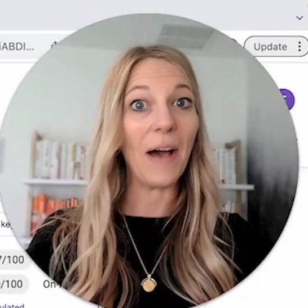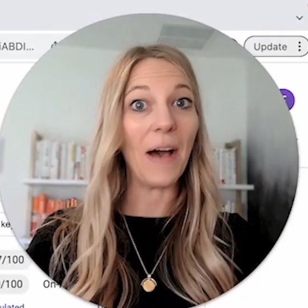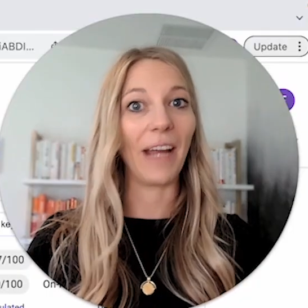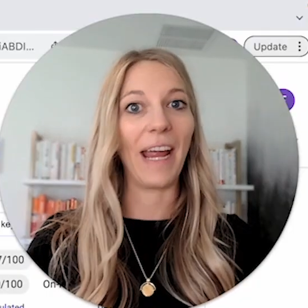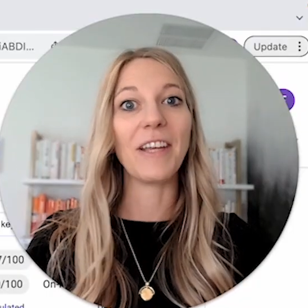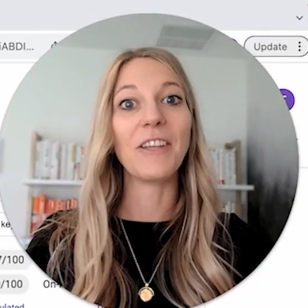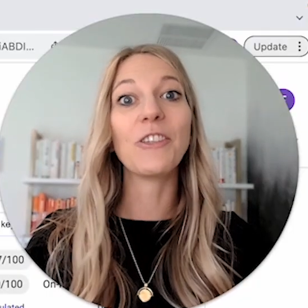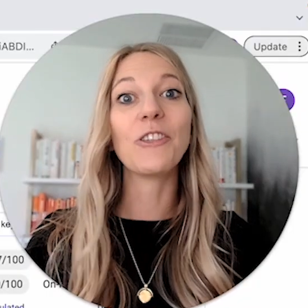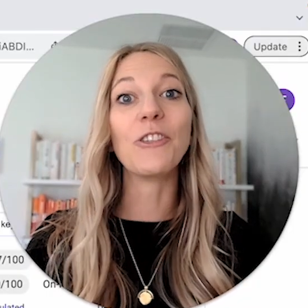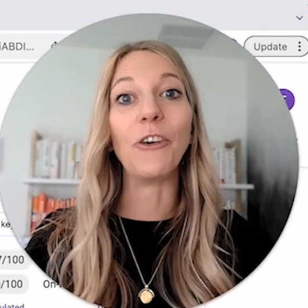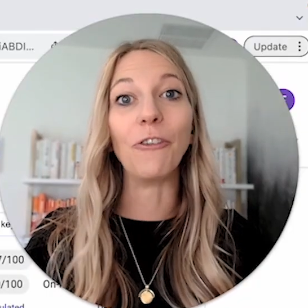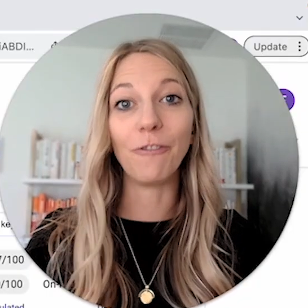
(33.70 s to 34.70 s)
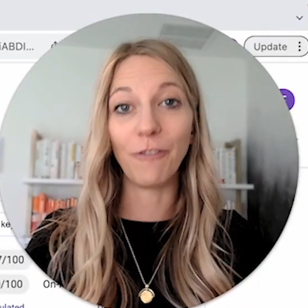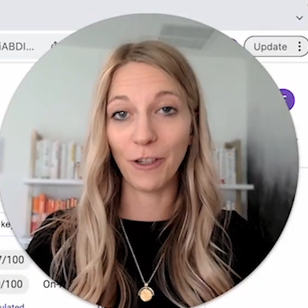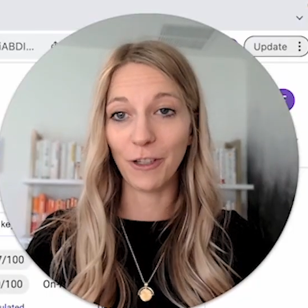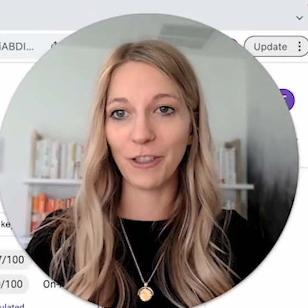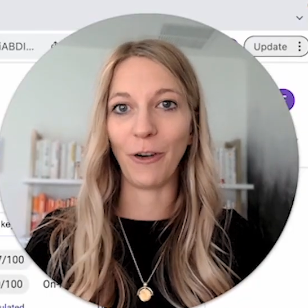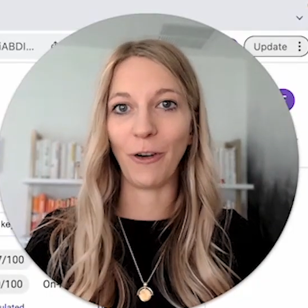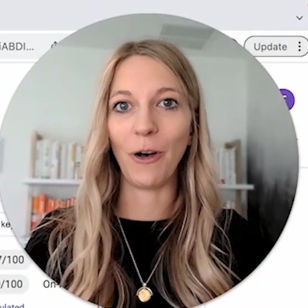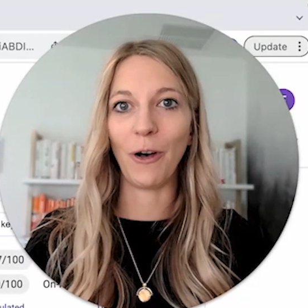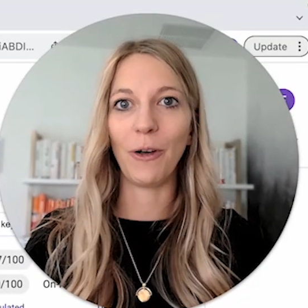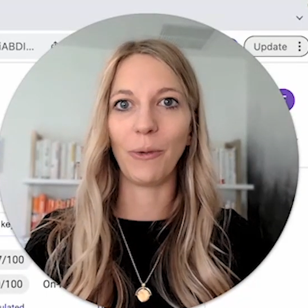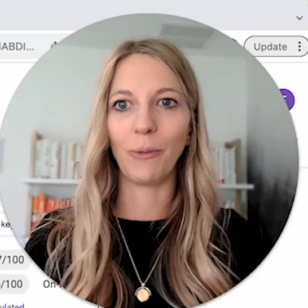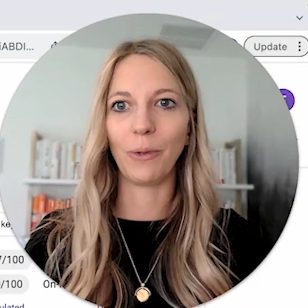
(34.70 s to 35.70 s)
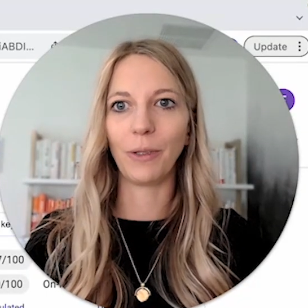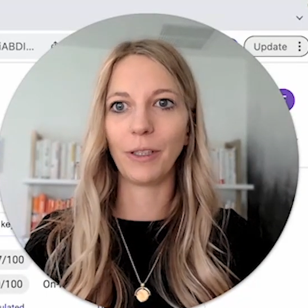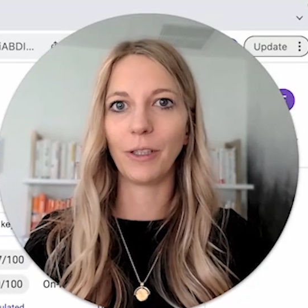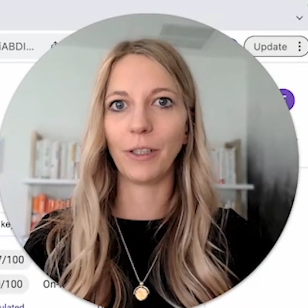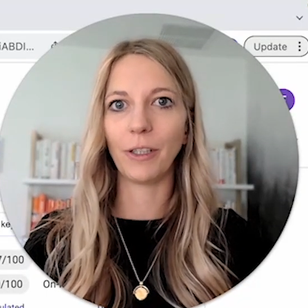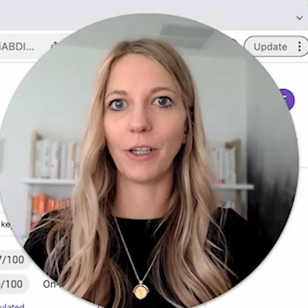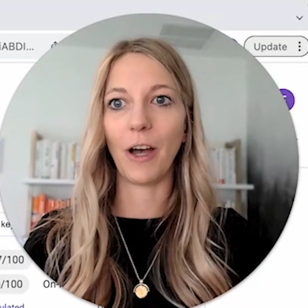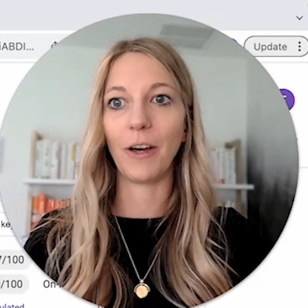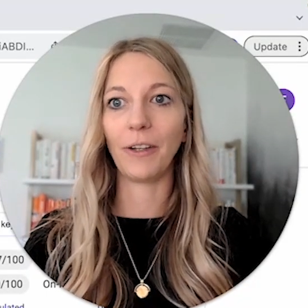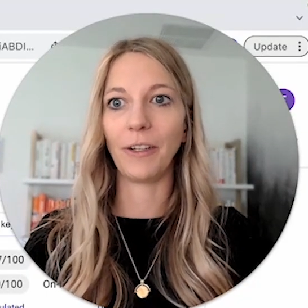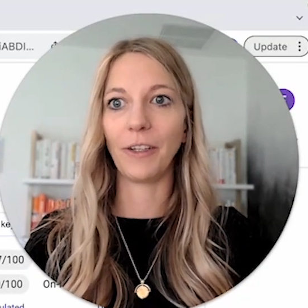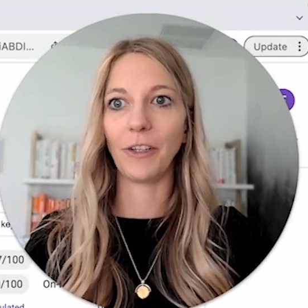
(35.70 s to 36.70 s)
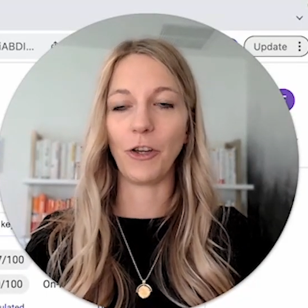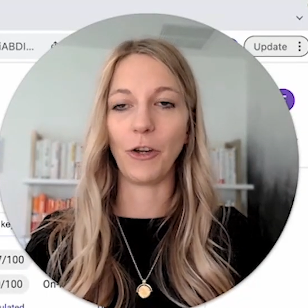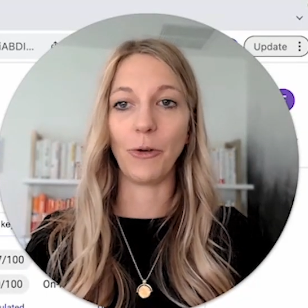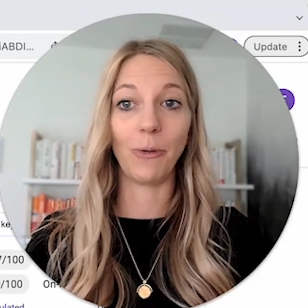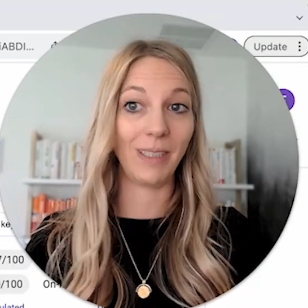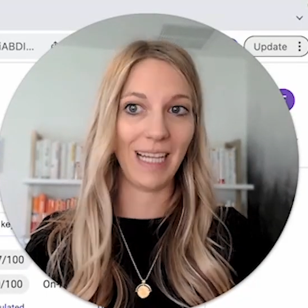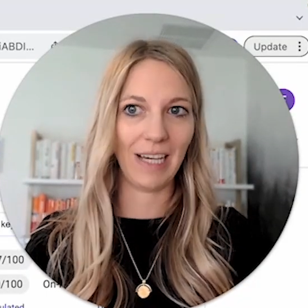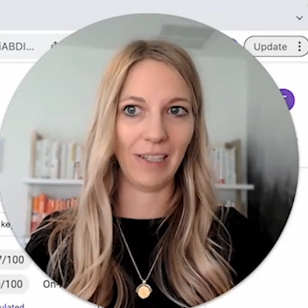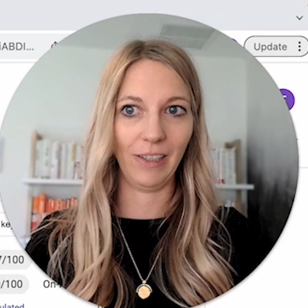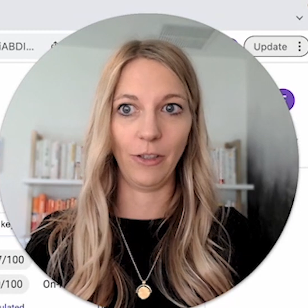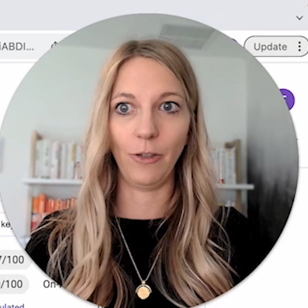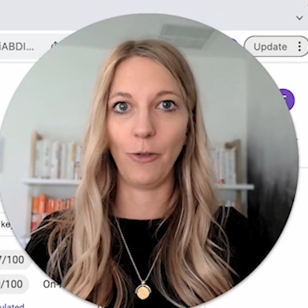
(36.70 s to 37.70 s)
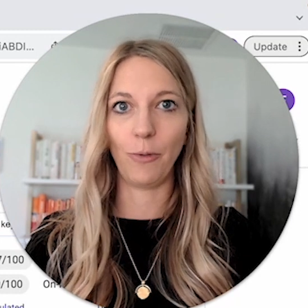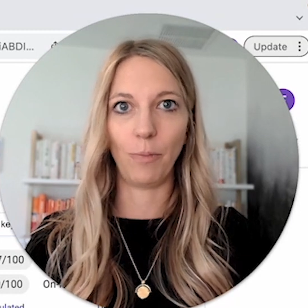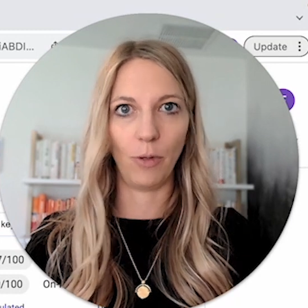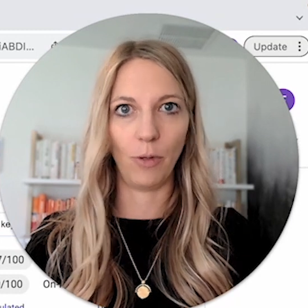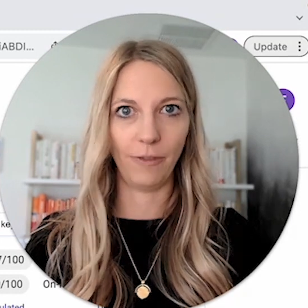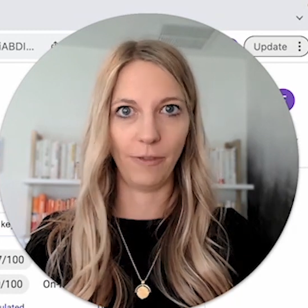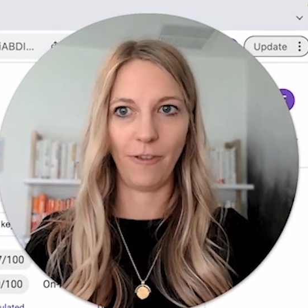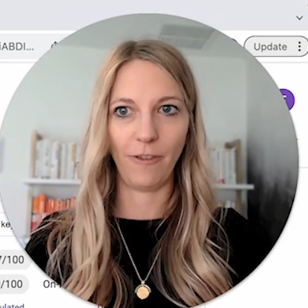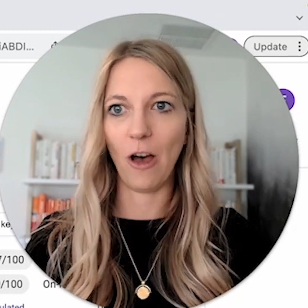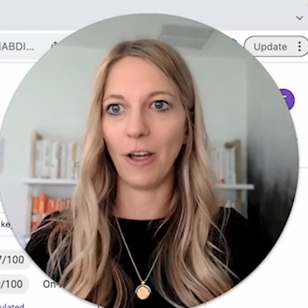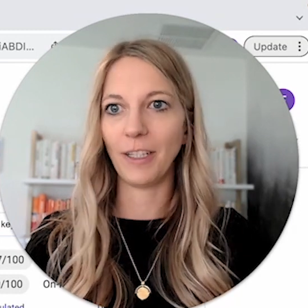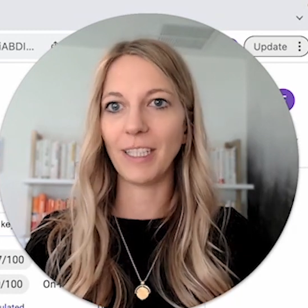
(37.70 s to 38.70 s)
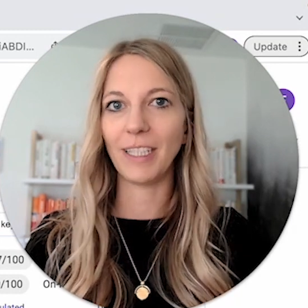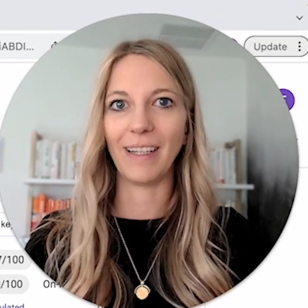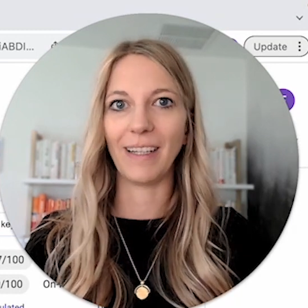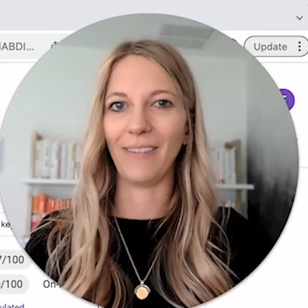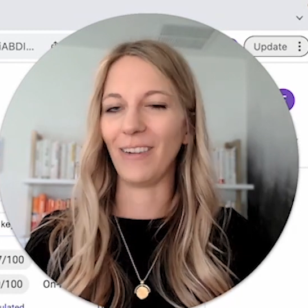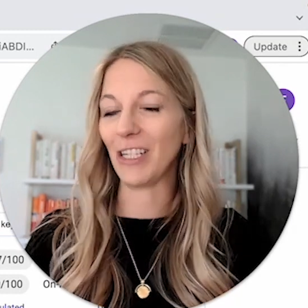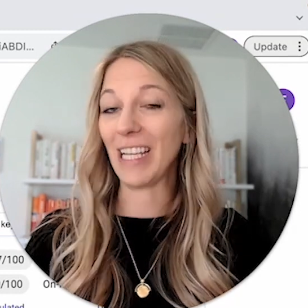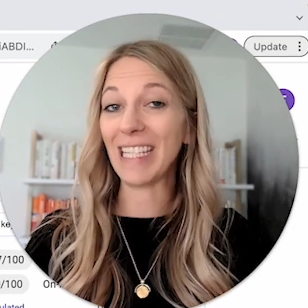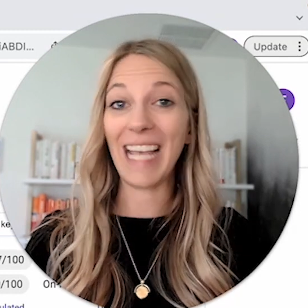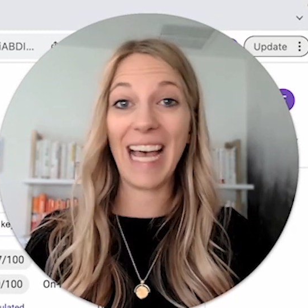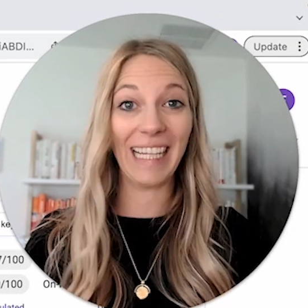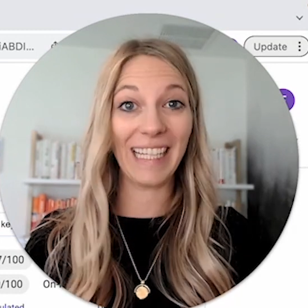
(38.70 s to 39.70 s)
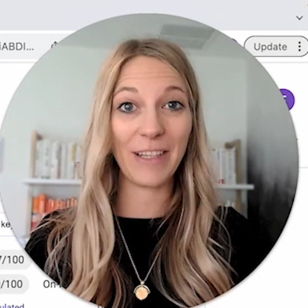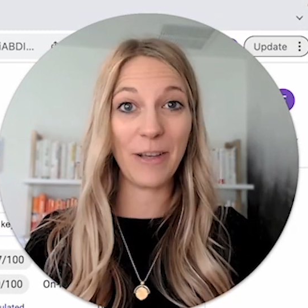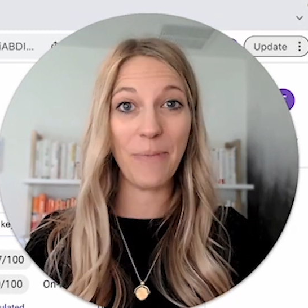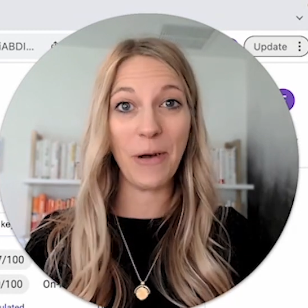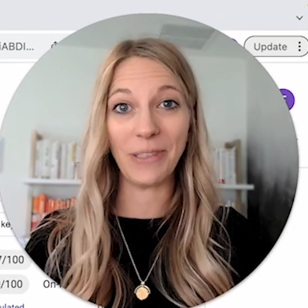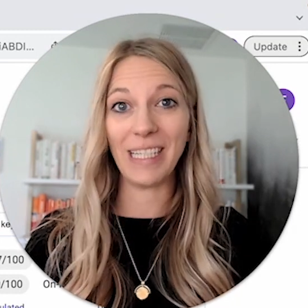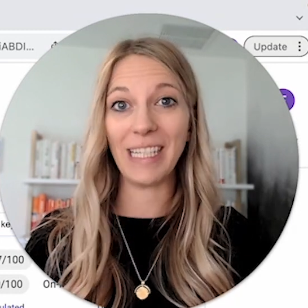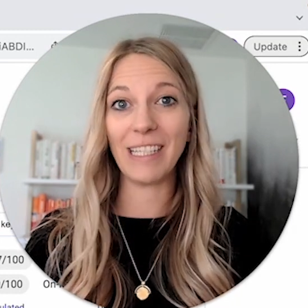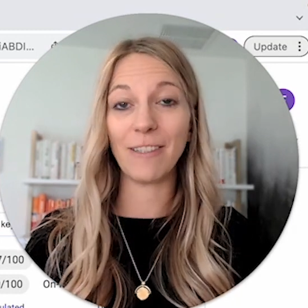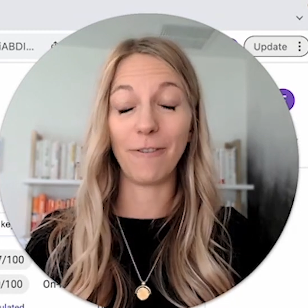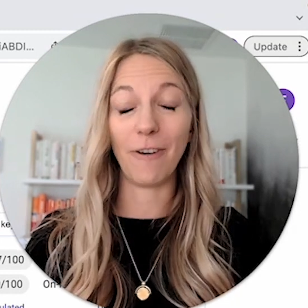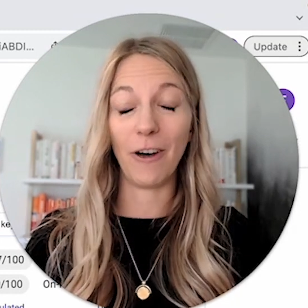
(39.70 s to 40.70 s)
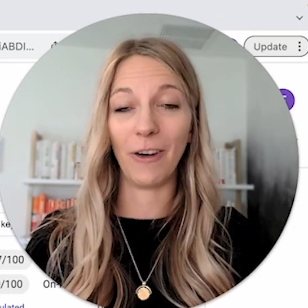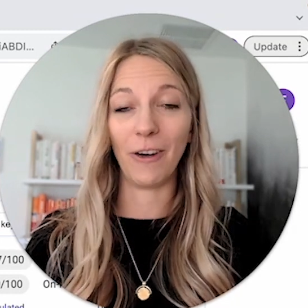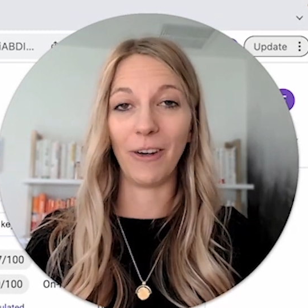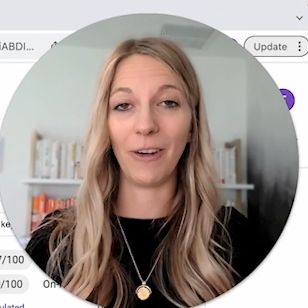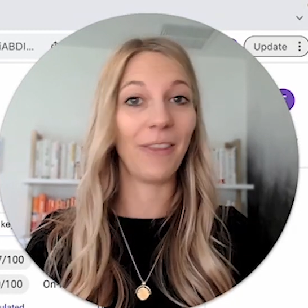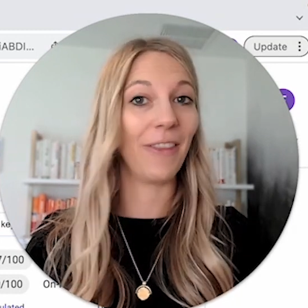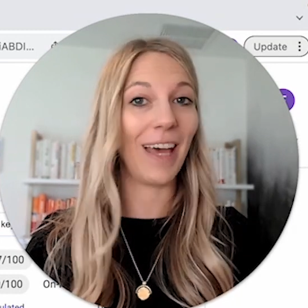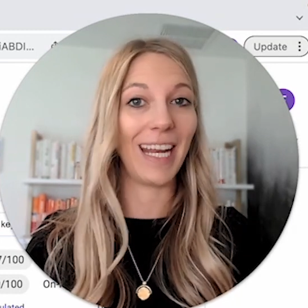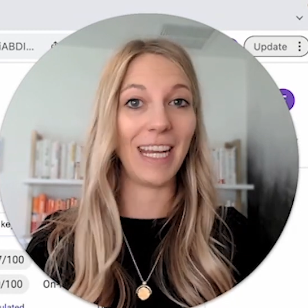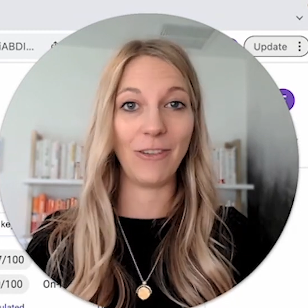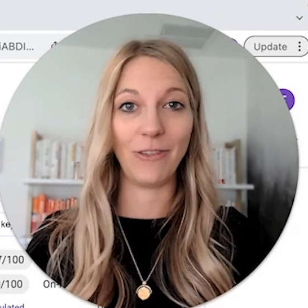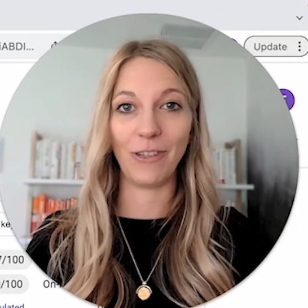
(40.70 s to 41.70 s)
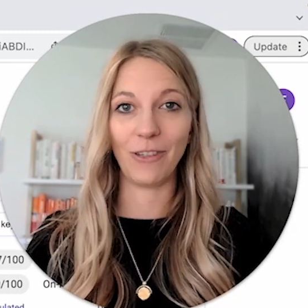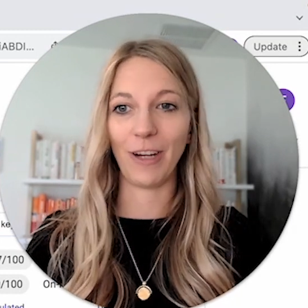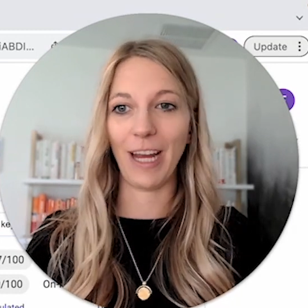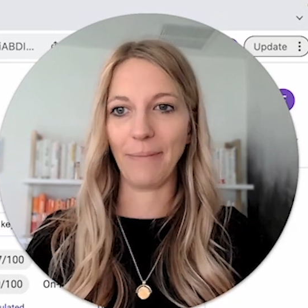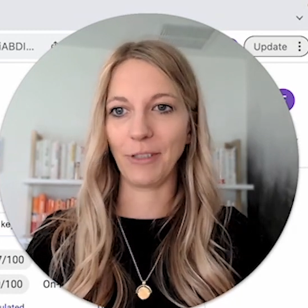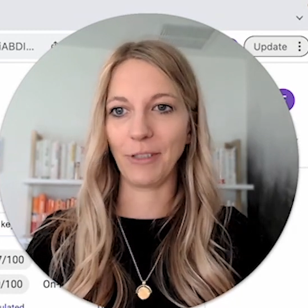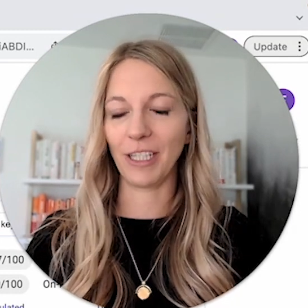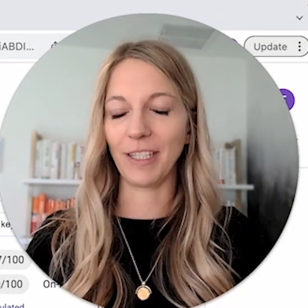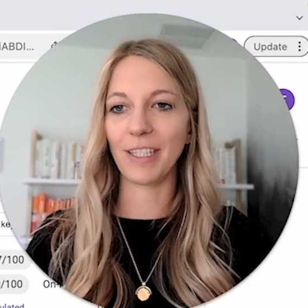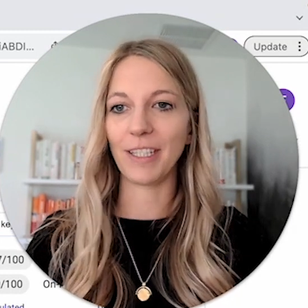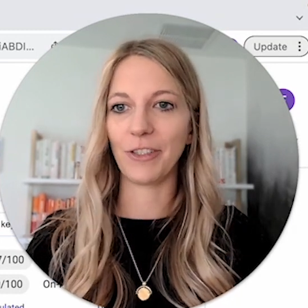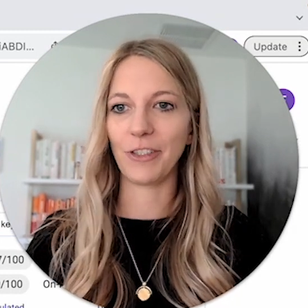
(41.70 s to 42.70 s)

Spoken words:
Okay, so first of all, we're gonna go download the bold font, which is Alex Hormozi's font that he uses for captions.